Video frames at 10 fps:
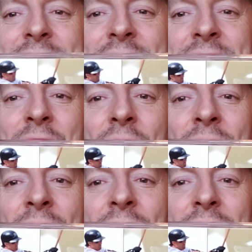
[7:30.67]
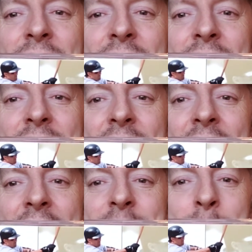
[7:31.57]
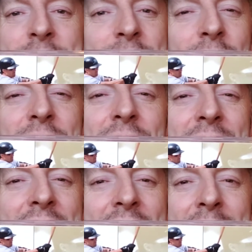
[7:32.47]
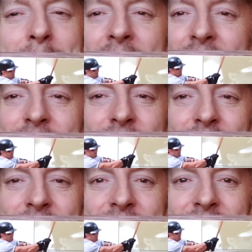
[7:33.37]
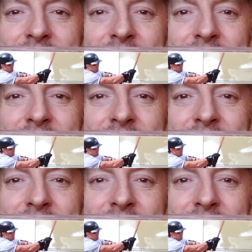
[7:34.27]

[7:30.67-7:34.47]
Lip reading: This card has been circulating in pictures